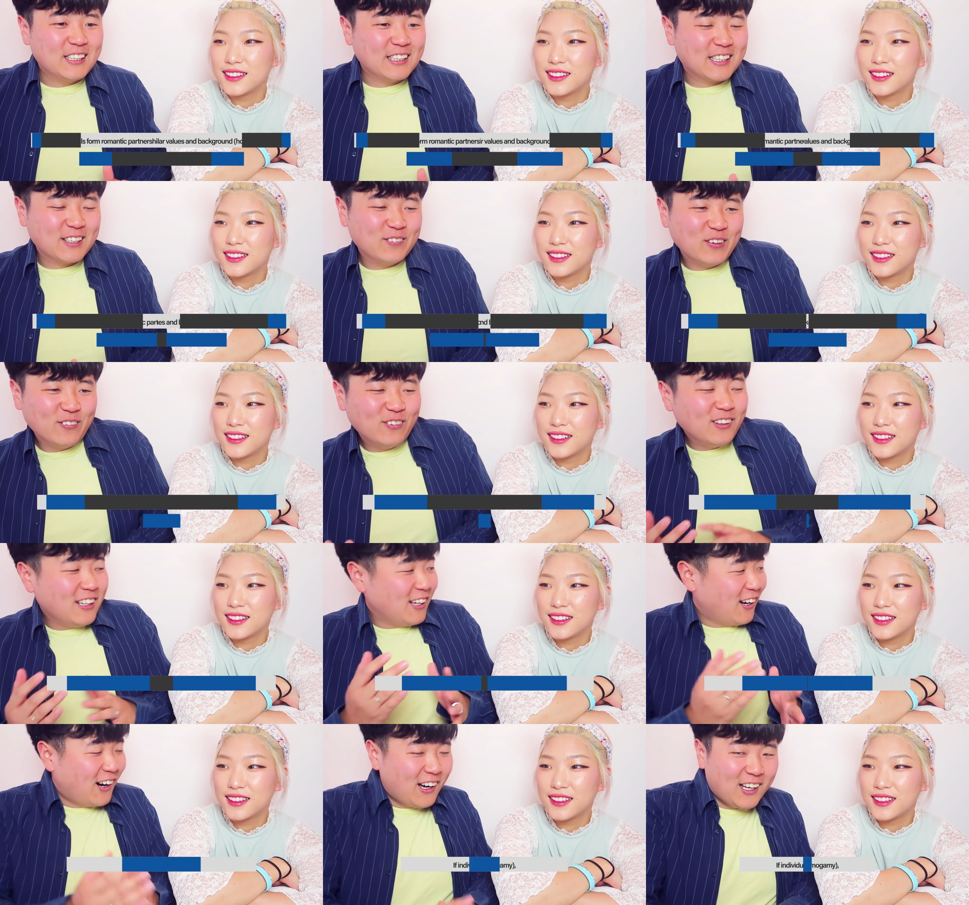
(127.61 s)
Speaker 1: It can be
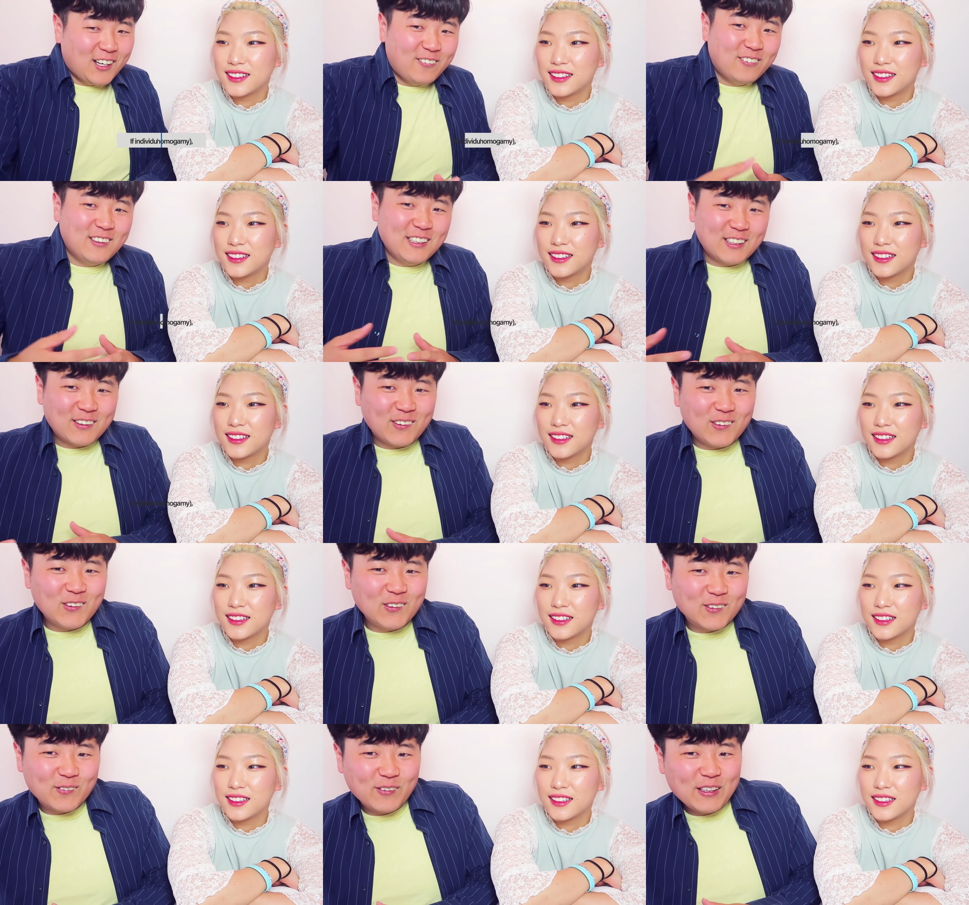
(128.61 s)
really hot and really
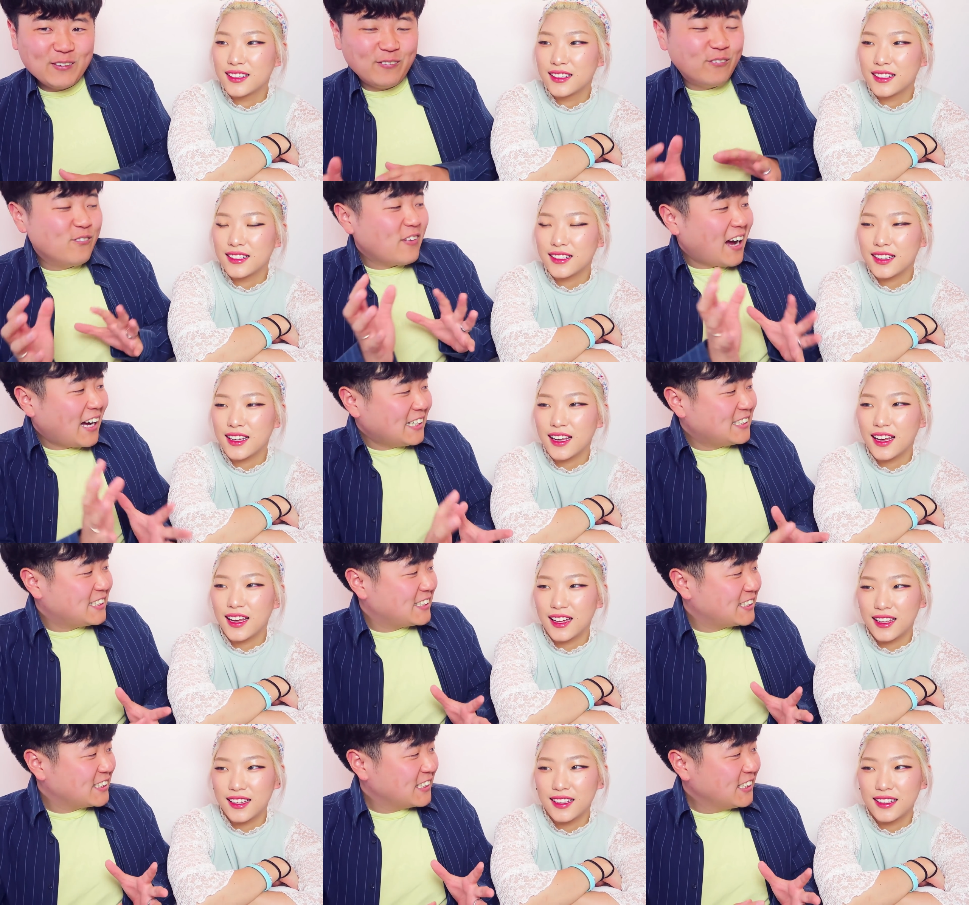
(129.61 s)
cold. We
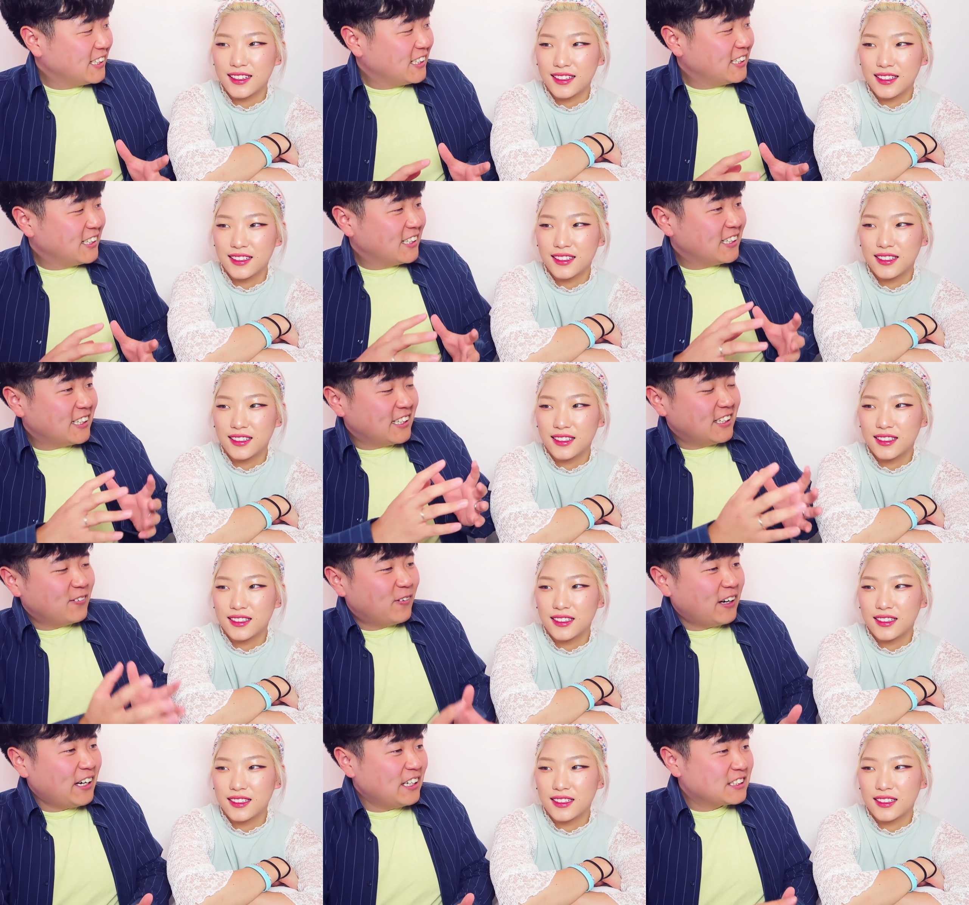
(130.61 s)
match yeah.
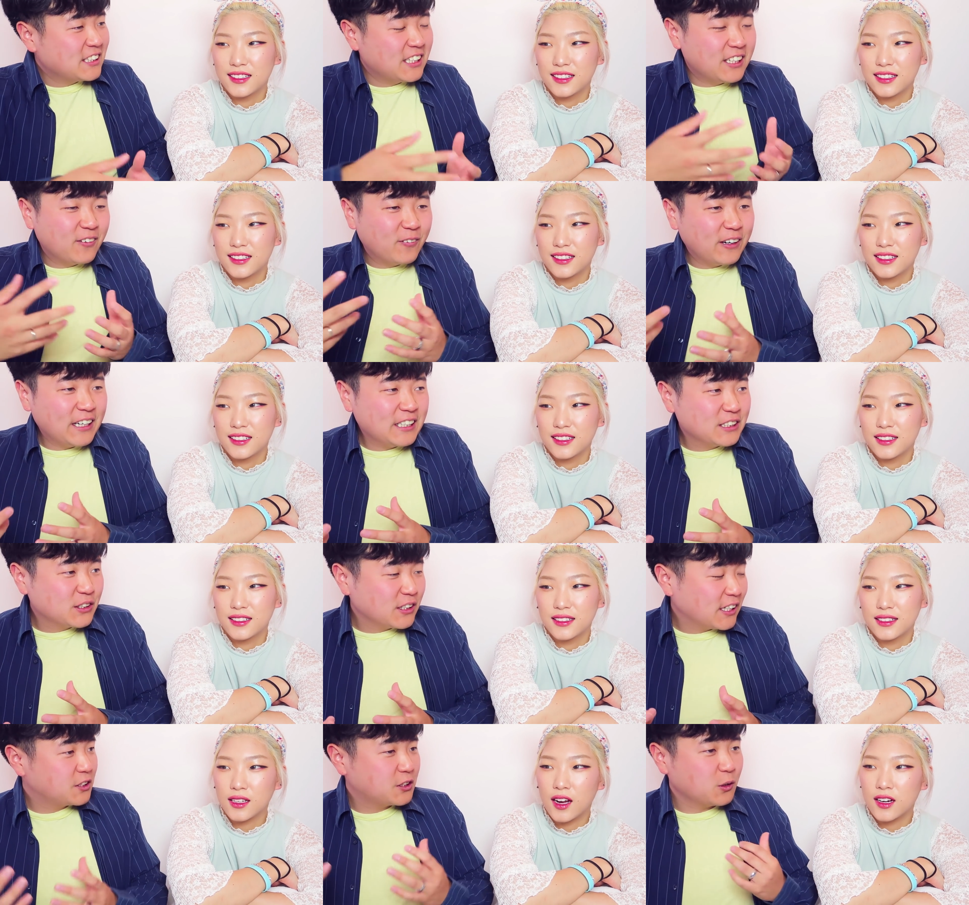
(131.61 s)
in ways and in
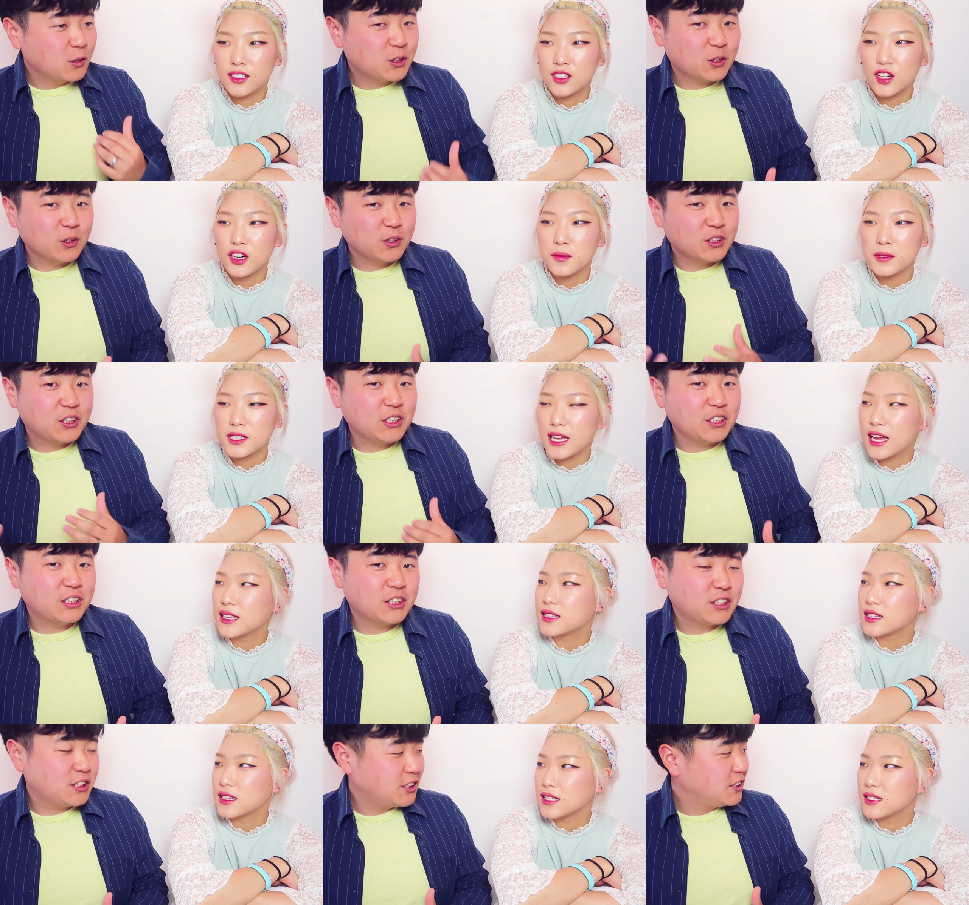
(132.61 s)
ways Our
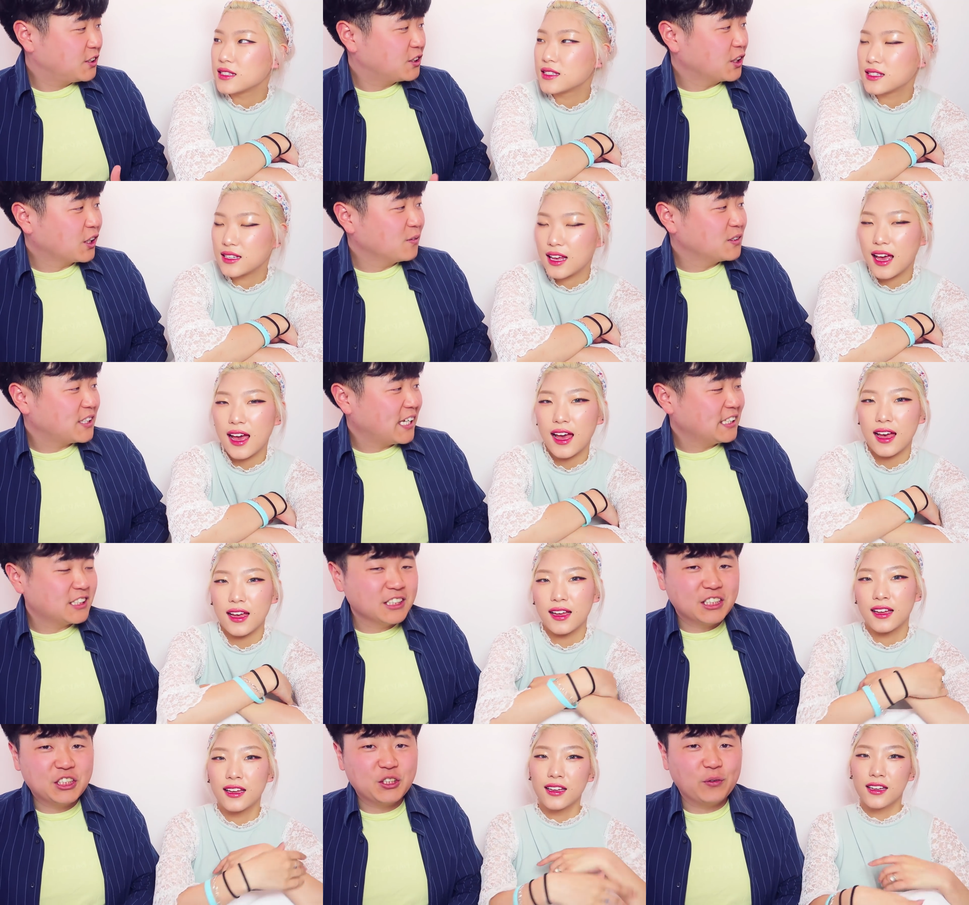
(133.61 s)
circumstances, circumstance yeah.
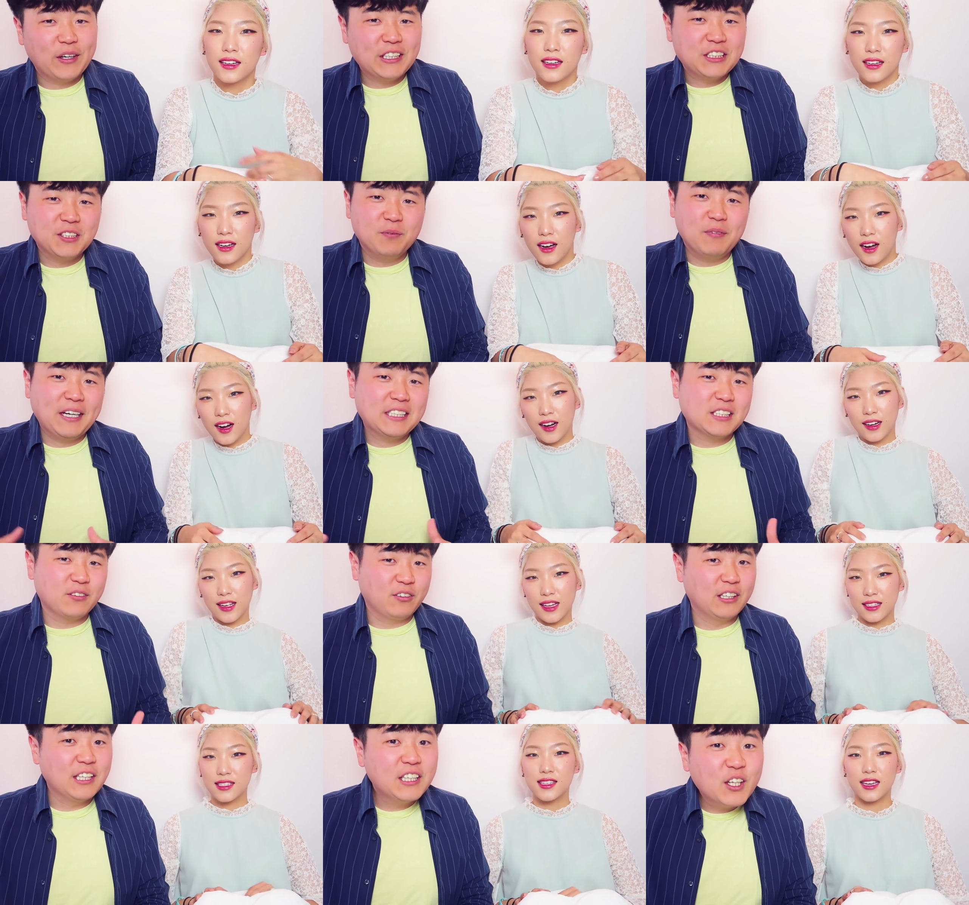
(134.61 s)
and situation makes Are
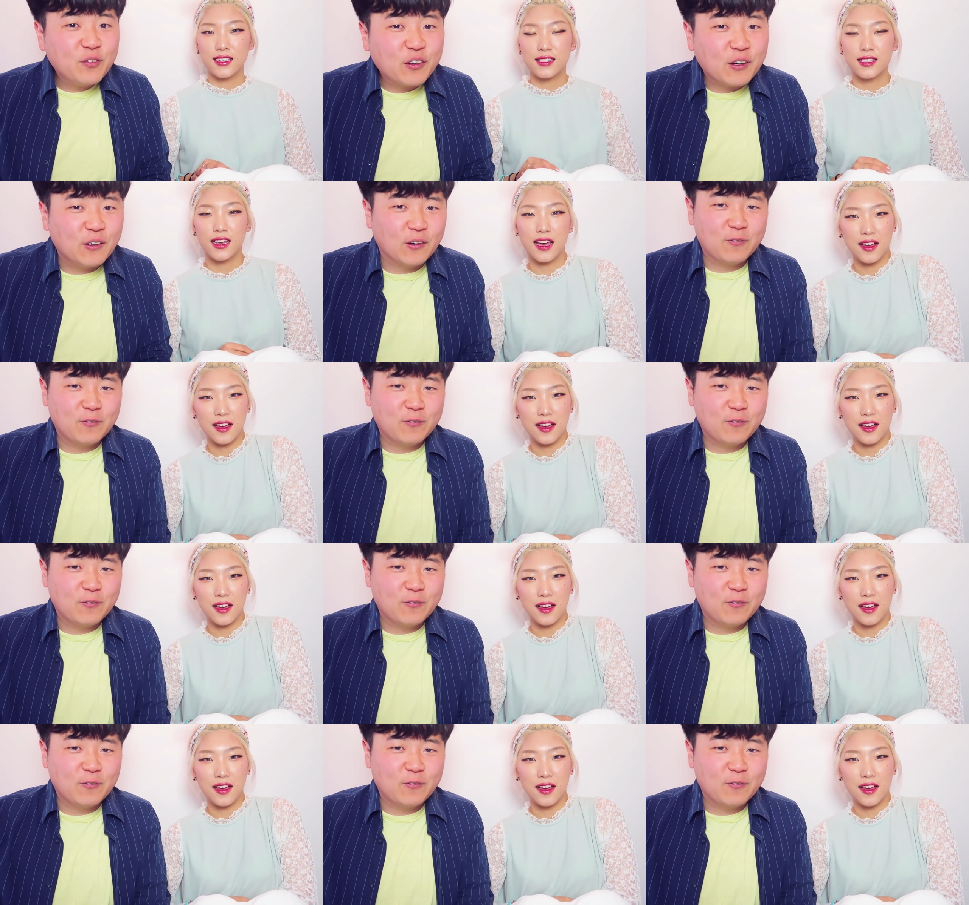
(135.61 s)
it really us, difficult.